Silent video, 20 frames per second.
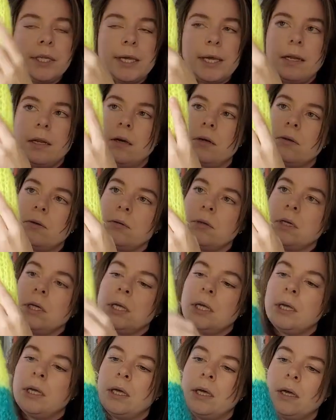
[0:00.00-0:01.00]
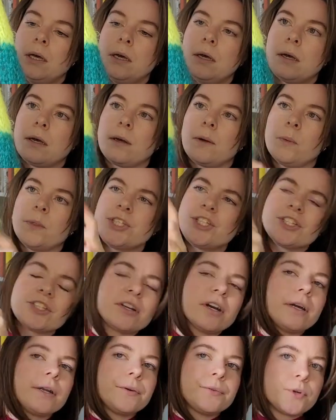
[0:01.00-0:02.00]
yellow, which is
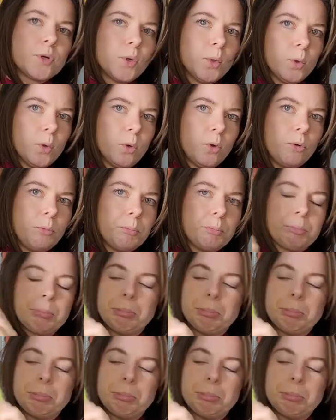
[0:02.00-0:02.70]
kind of cool,